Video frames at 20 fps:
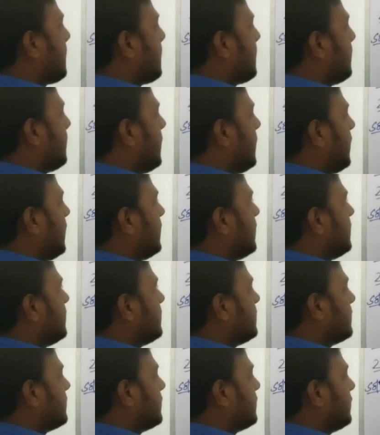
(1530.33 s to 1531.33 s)
minus
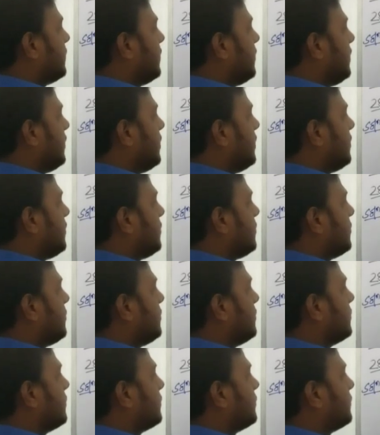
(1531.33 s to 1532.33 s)
3
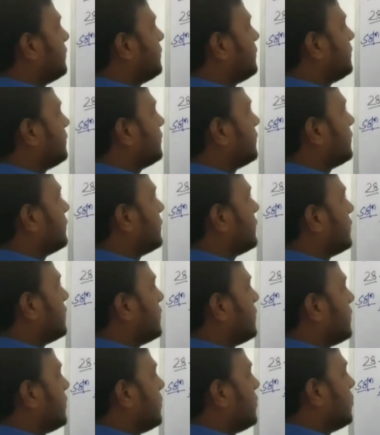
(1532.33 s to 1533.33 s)
into
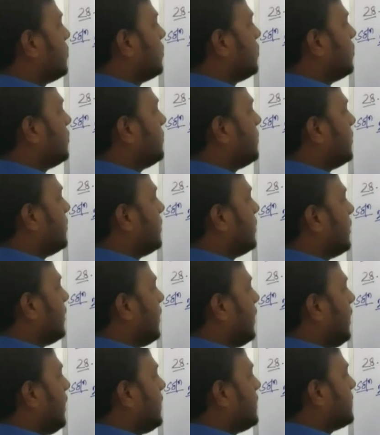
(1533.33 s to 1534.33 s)
2 to the power
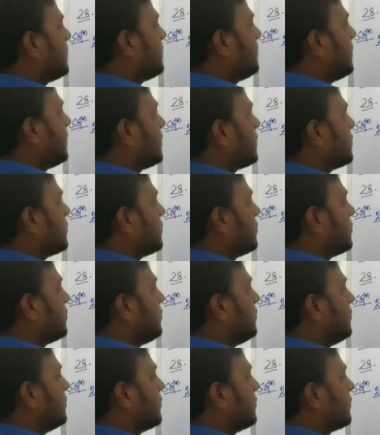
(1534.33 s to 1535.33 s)
x plus
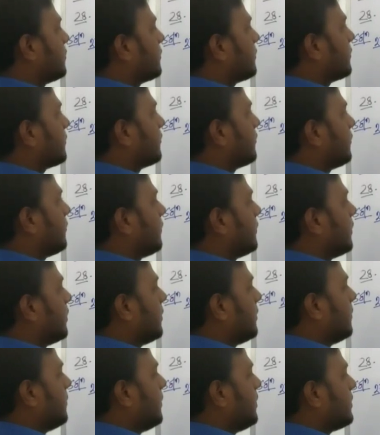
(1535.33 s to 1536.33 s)
2
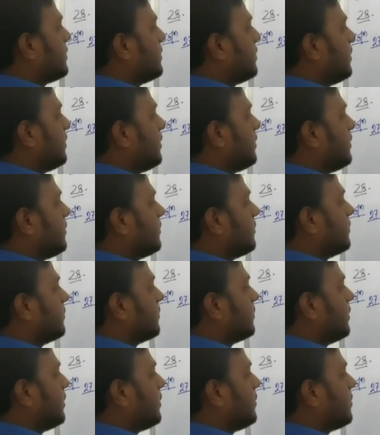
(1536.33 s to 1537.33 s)
plus
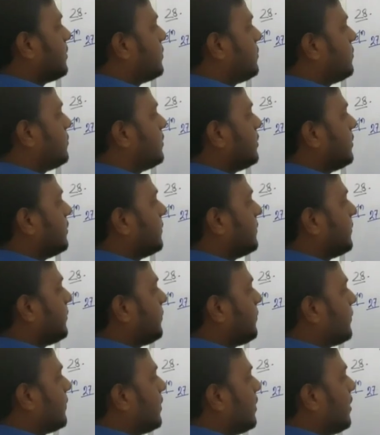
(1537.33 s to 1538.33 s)
32 equals to
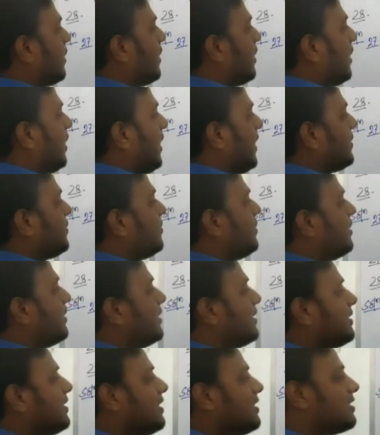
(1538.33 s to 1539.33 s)
0. Actually
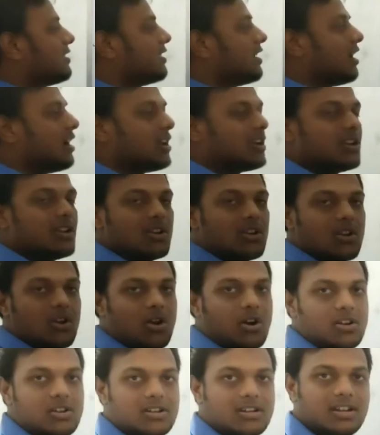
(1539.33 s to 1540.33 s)
this is
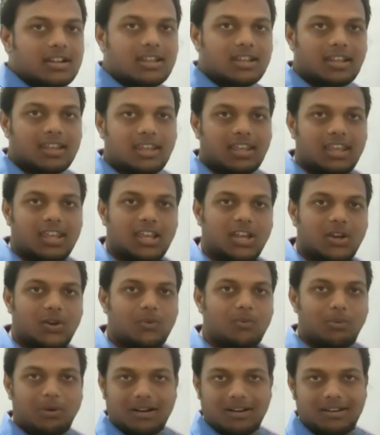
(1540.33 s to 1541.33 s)
not a
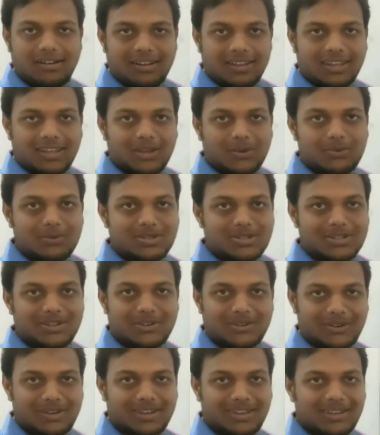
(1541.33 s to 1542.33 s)
quadratic equation.
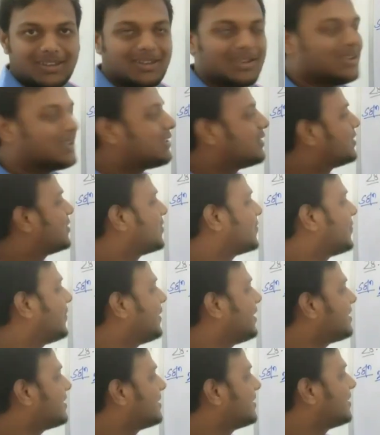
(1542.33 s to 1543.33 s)
Okay, so
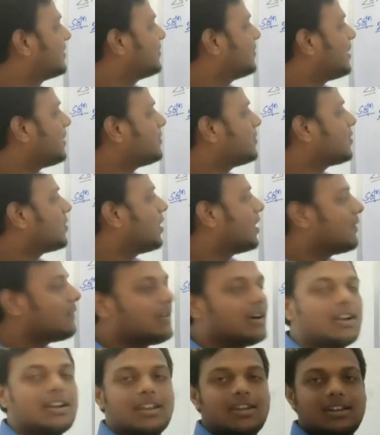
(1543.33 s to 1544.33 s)
first we have to
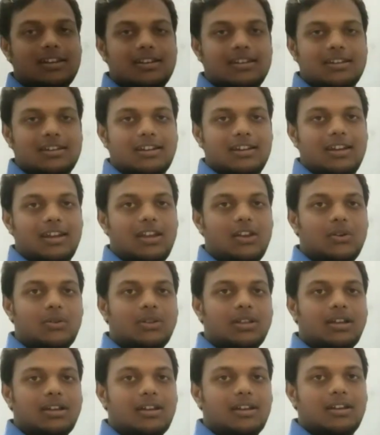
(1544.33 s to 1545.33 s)
convert it into
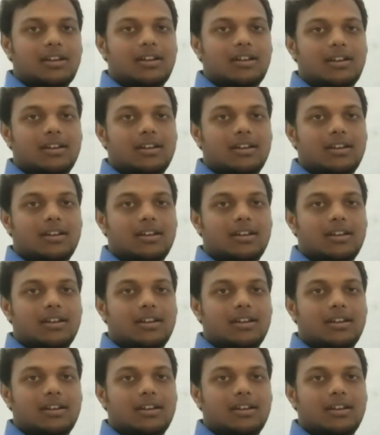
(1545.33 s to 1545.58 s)
the